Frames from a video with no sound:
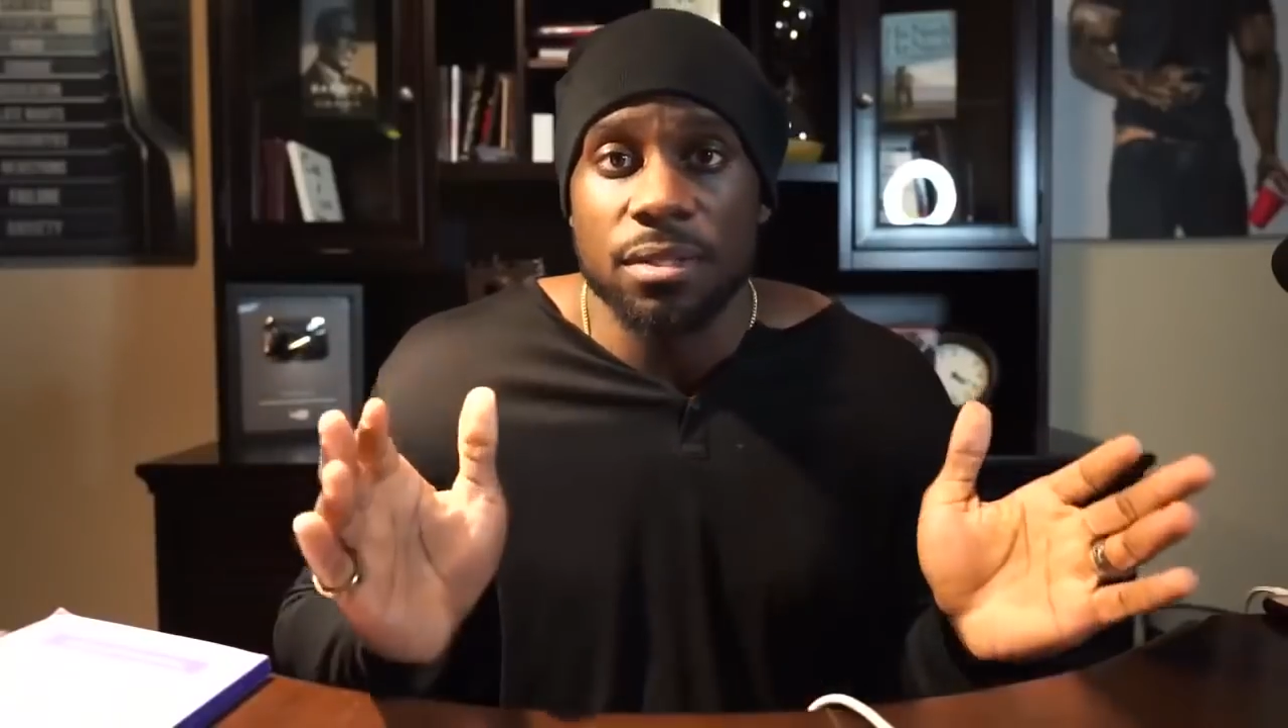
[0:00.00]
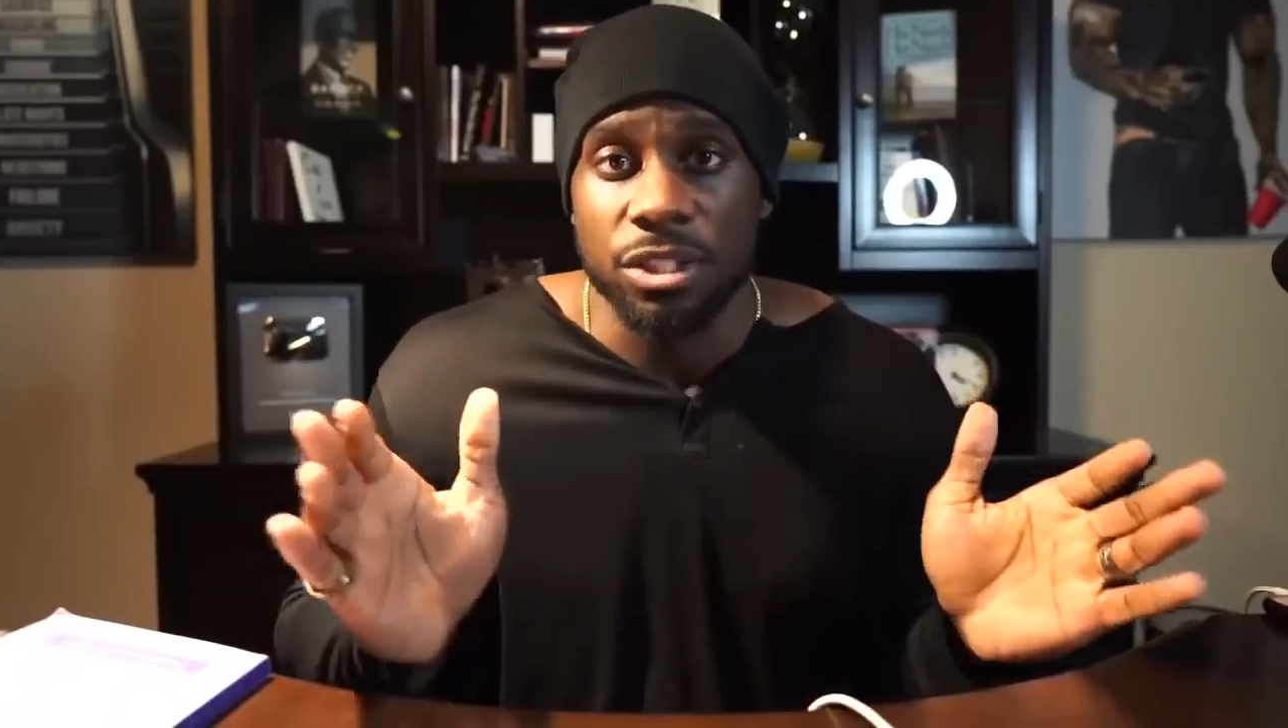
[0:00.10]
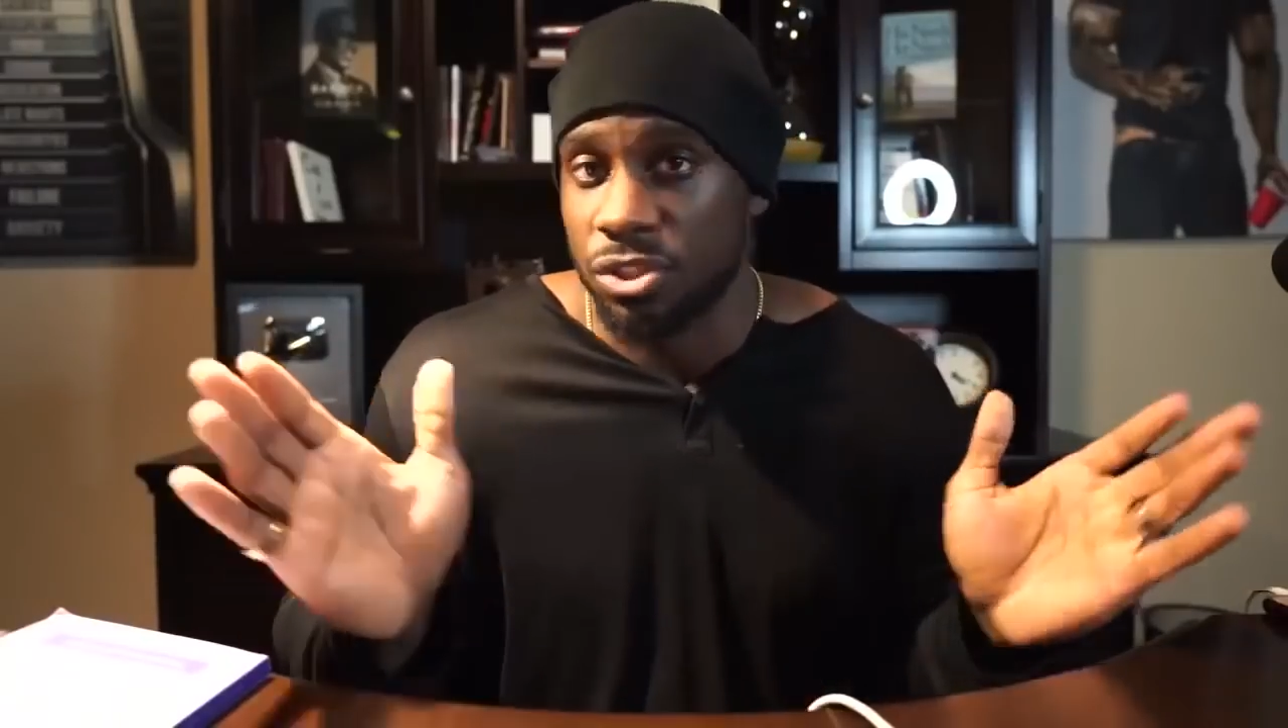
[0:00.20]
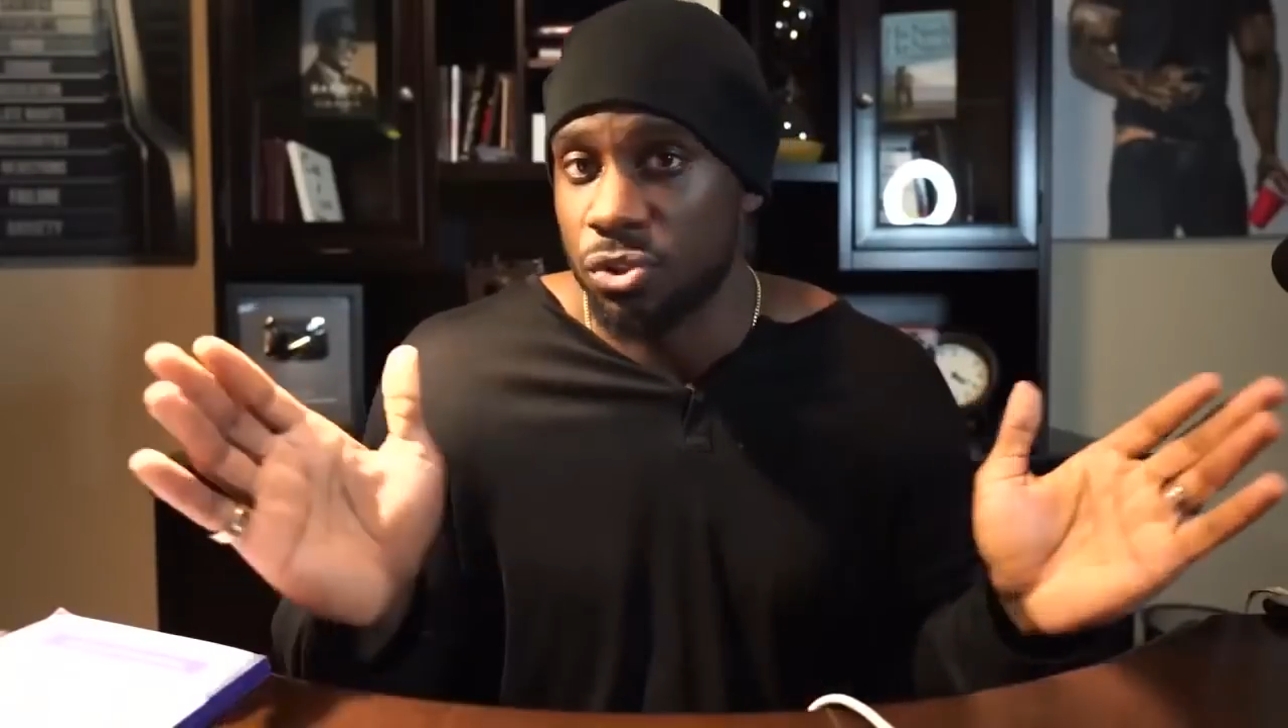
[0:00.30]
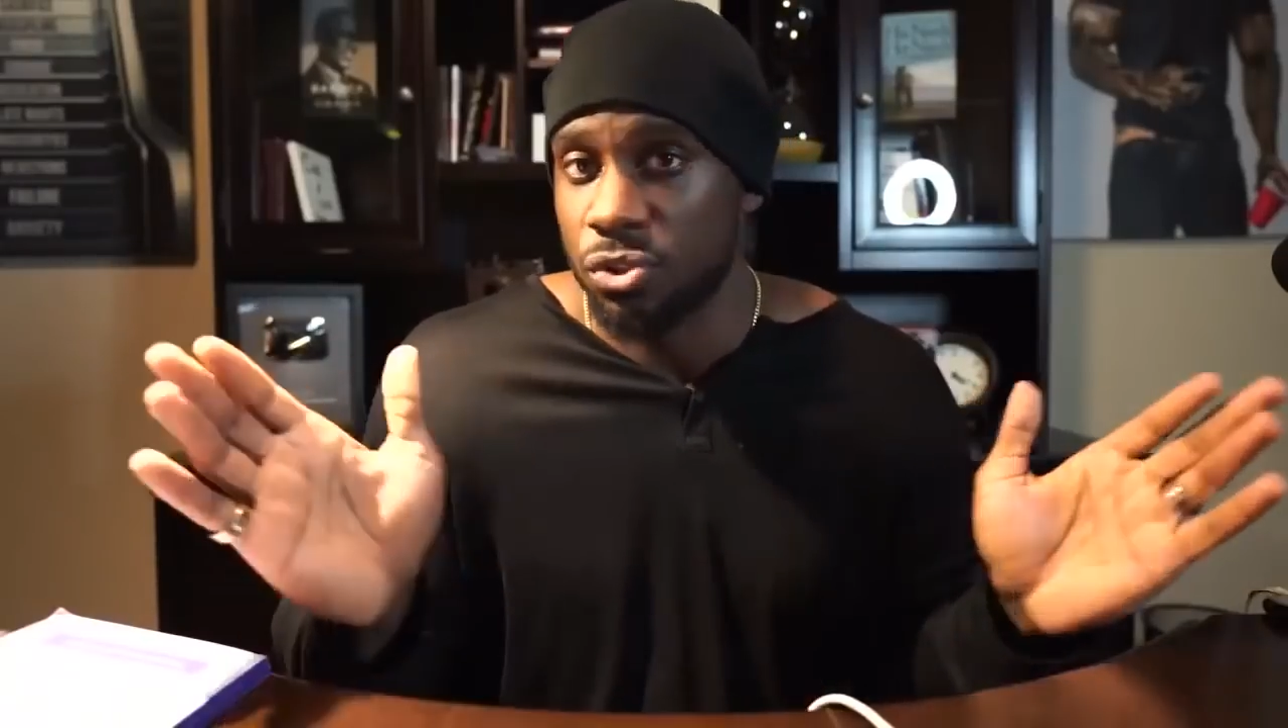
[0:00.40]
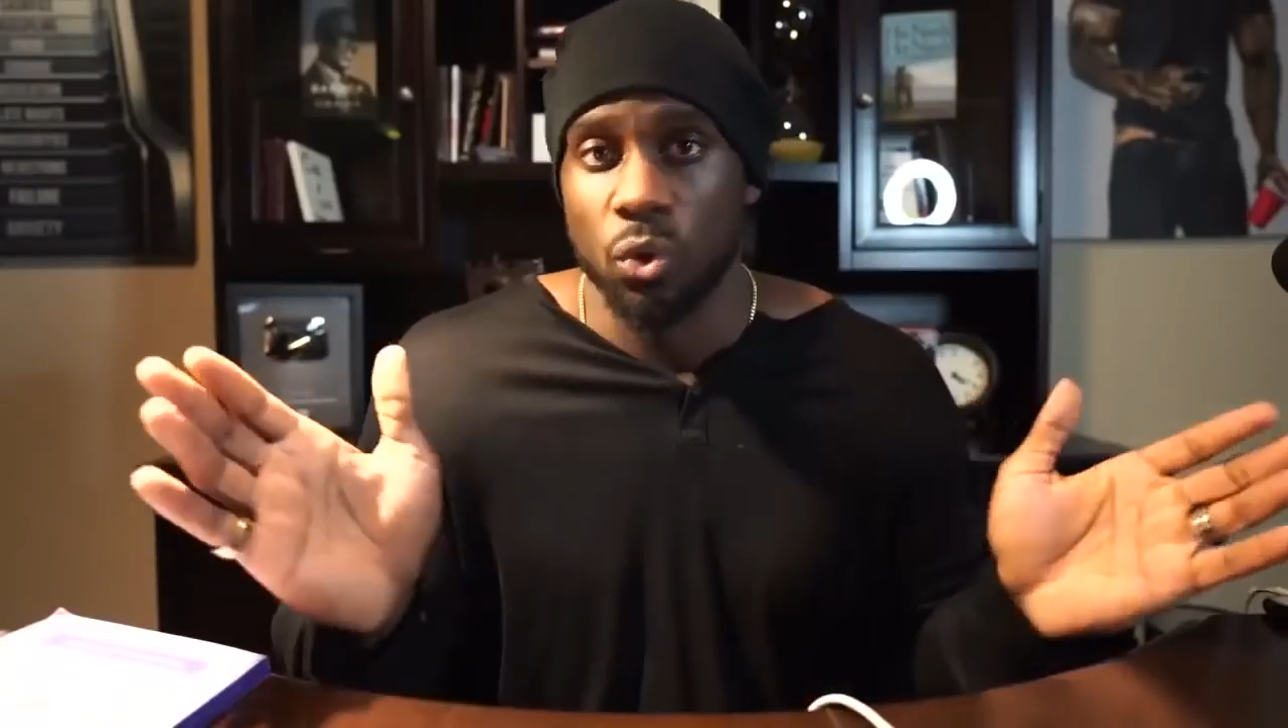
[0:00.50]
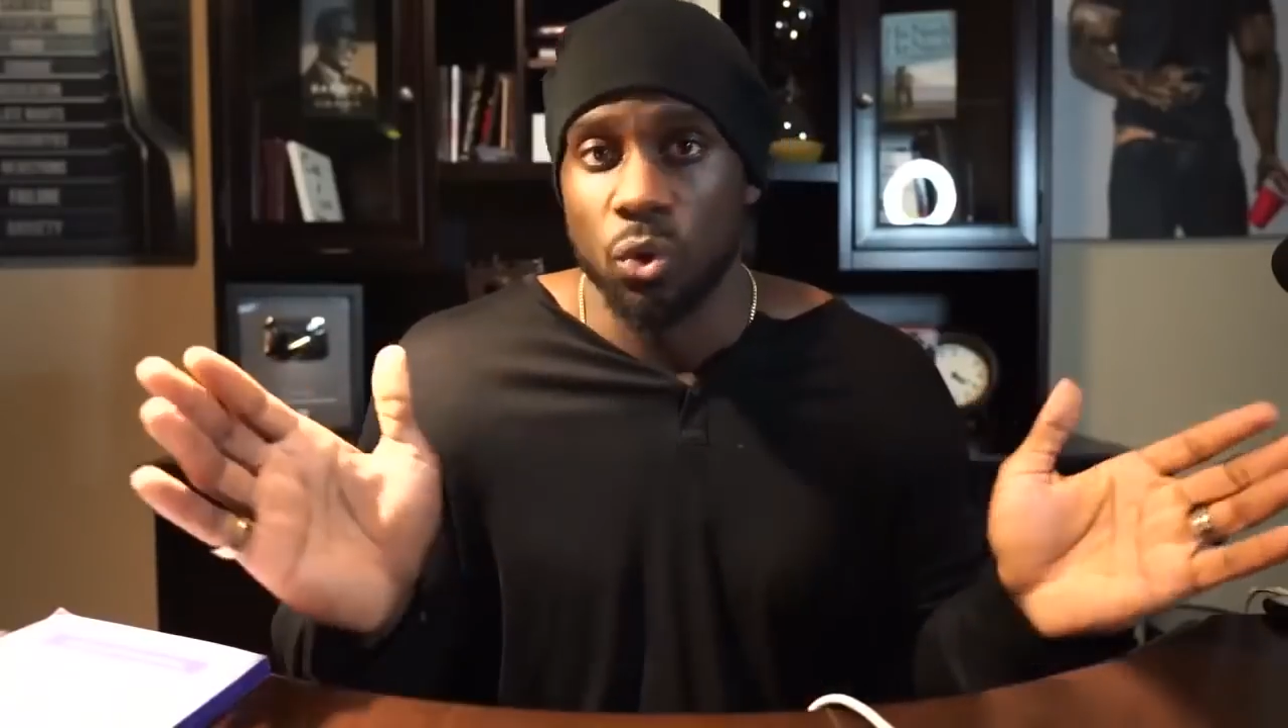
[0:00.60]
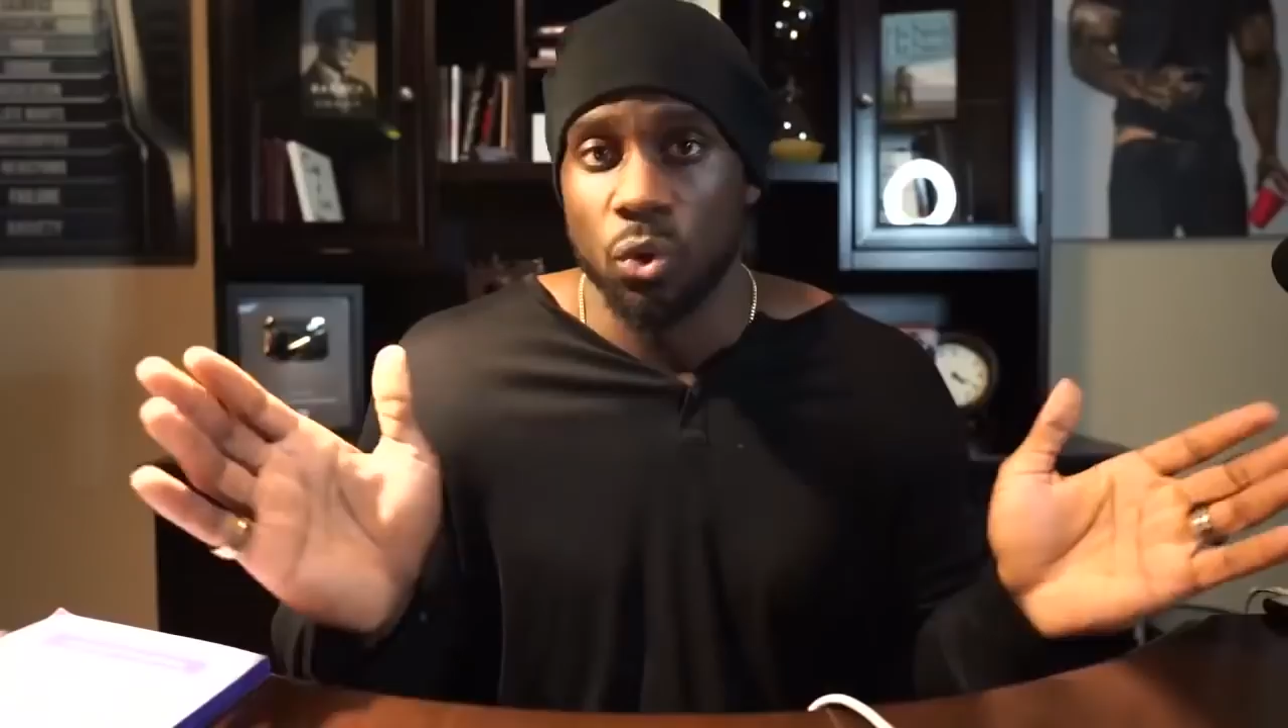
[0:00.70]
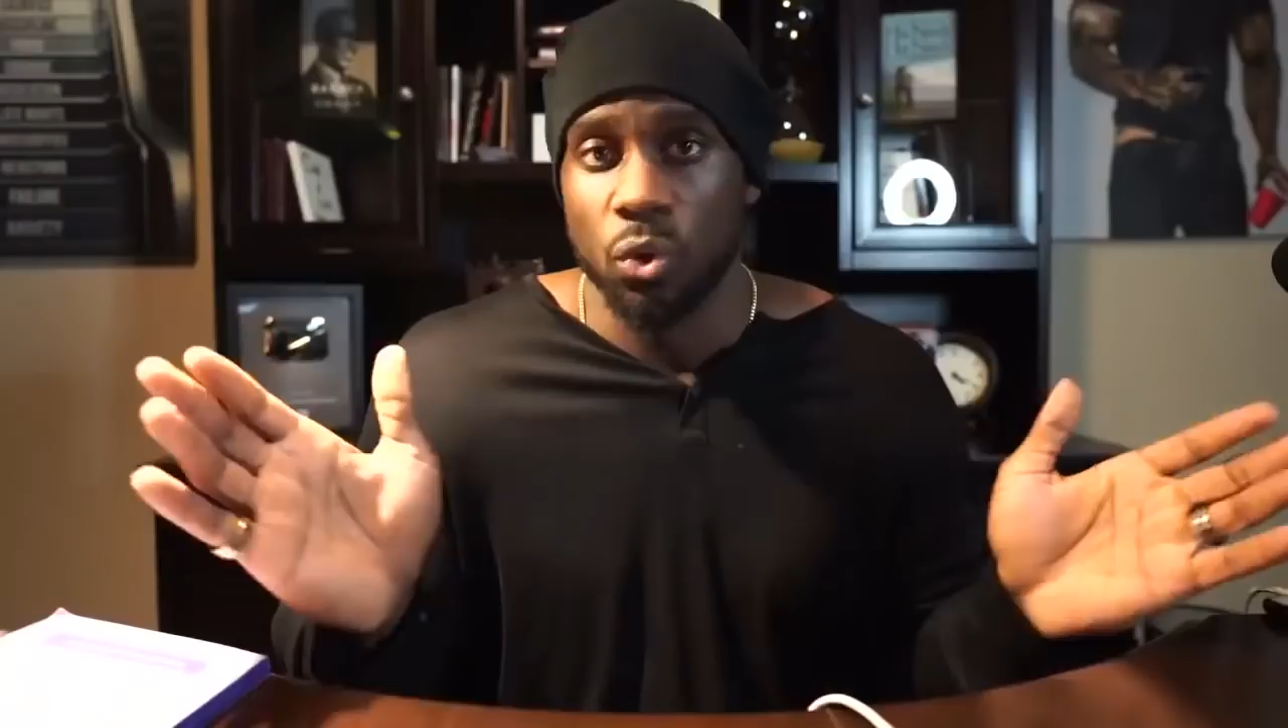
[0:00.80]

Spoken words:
Just screw it.